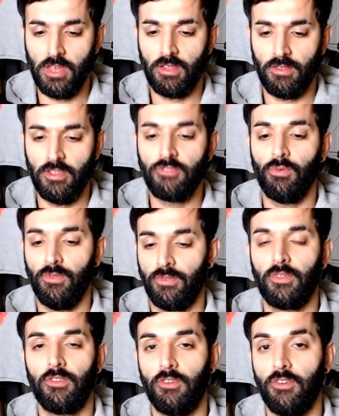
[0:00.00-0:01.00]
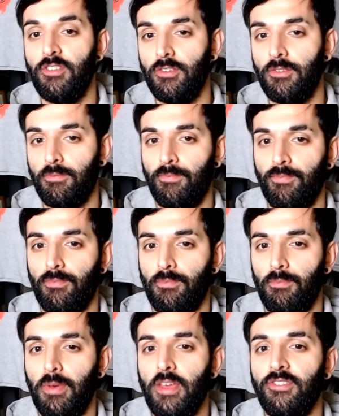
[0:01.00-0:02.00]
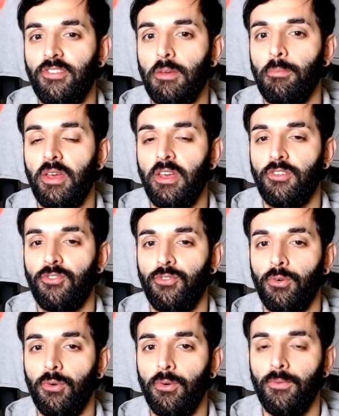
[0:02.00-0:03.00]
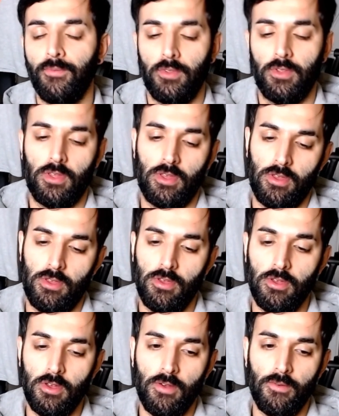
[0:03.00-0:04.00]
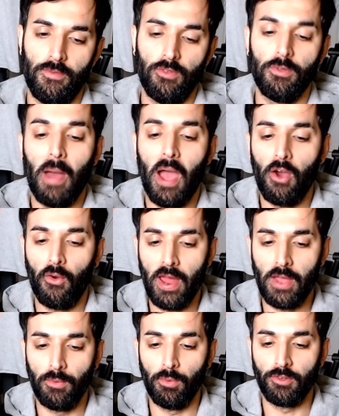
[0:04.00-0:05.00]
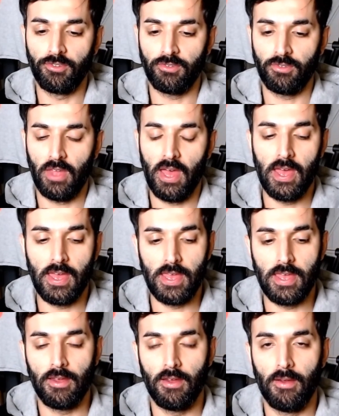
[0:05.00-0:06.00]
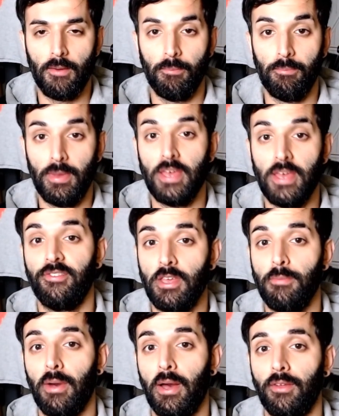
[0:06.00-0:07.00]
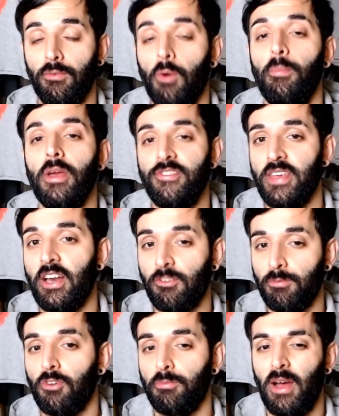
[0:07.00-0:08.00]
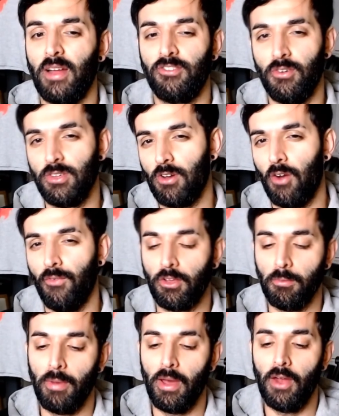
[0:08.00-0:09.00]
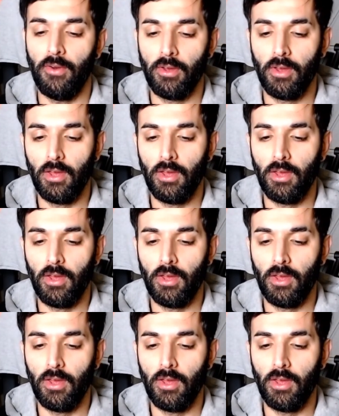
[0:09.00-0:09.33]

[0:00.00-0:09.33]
This one, so this is PC and PS4. The PowerA was a PC pad, well, PC Xbox pad, so you can't really compare it.